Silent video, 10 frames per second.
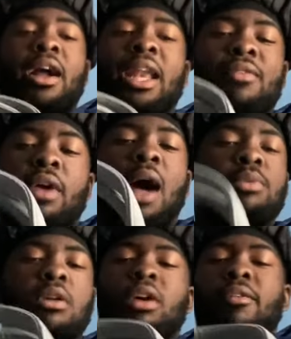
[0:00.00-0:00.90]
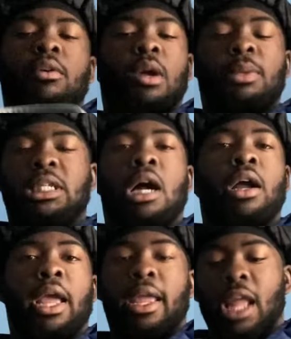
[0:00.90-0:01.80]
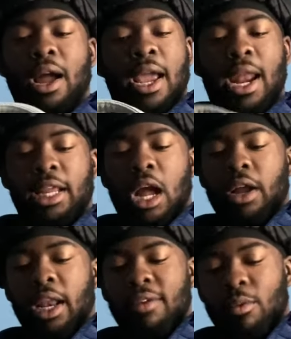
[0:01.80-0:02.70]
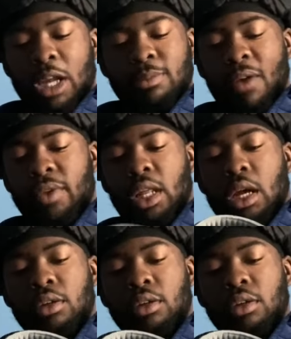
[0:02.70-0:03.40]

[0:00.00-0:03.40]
can't even, I was gonna give it away, but y'all can't, y'all act like y'all can't even watch my video,